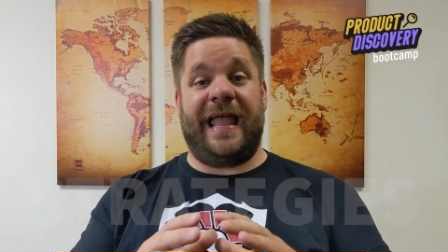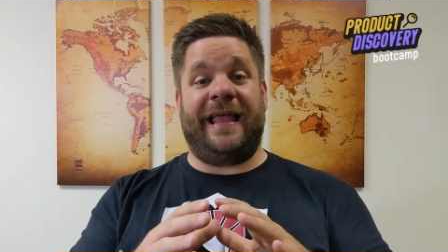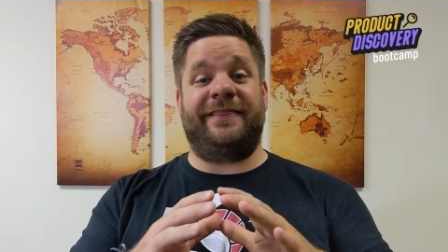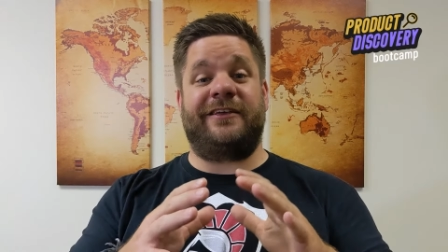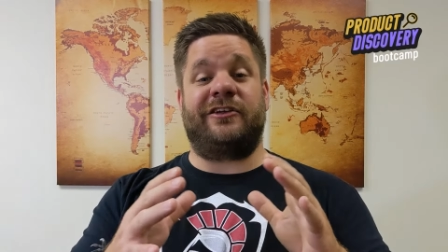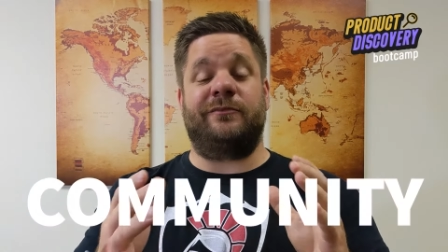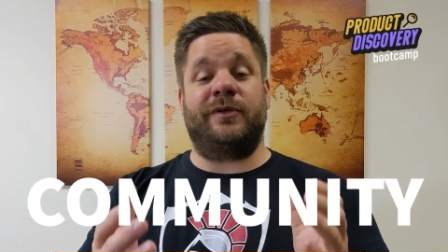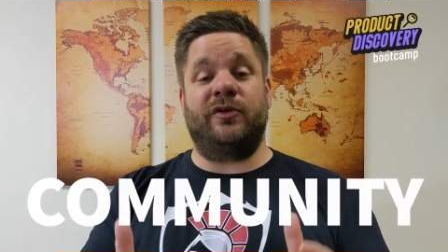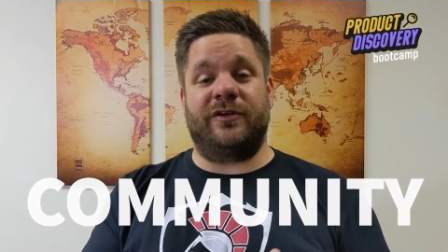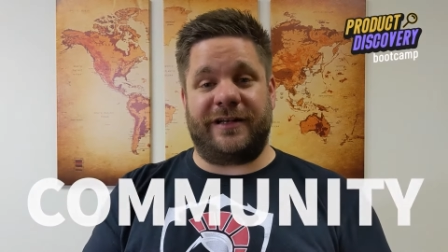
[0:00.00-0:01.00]
and the
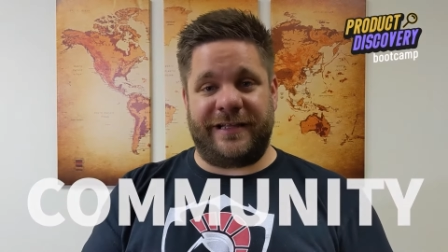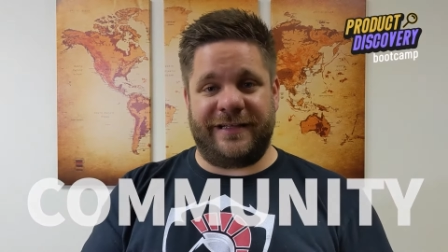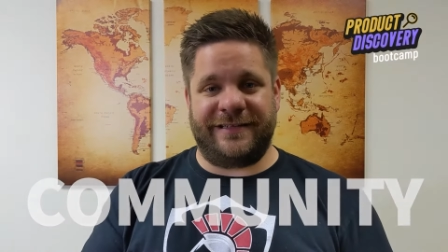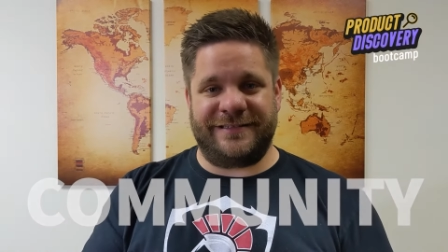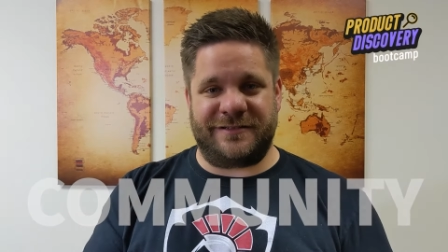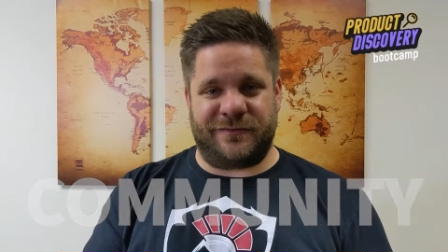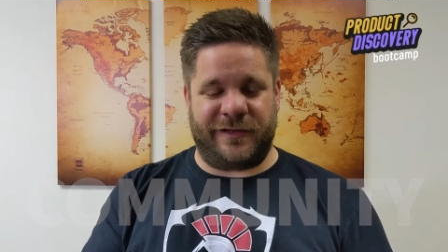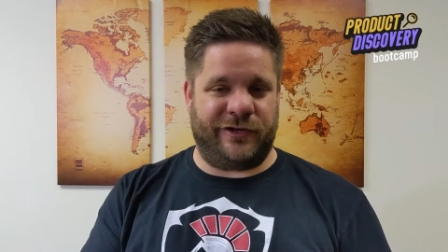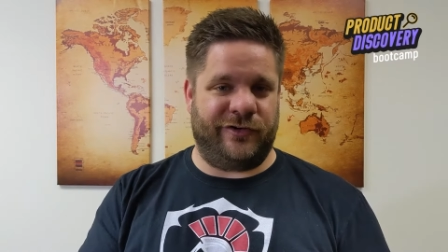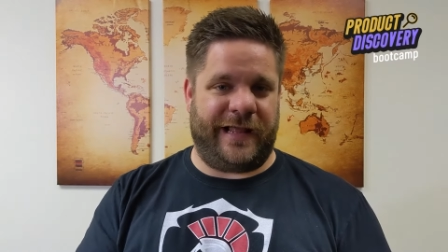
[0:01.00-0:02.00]
community to
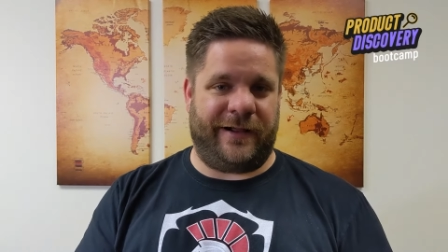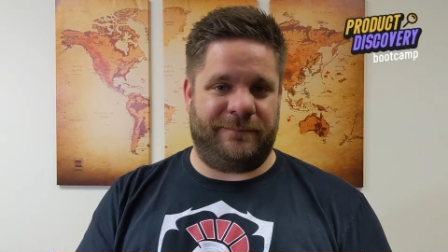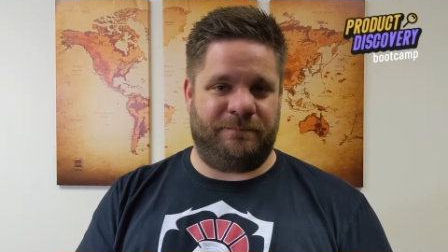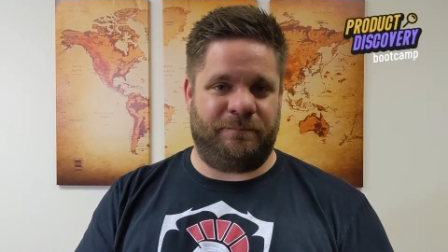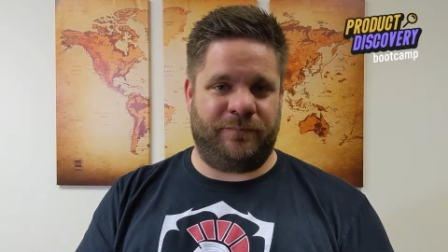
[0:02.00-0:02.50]
figure it out.